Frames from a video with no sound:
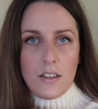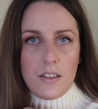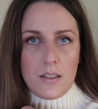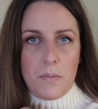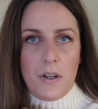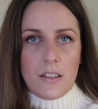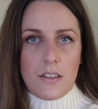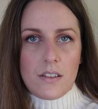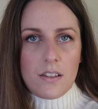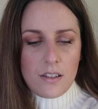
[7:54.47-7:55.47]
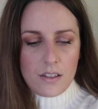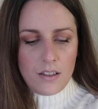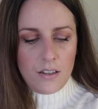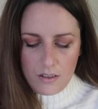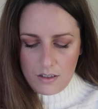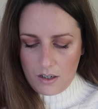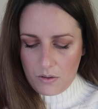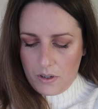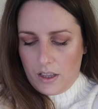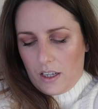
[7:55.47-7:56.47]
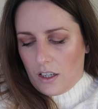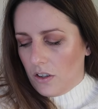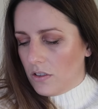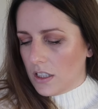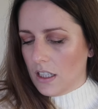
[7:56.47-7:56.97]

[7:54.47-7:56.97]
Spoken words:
these buttons. These are really cute,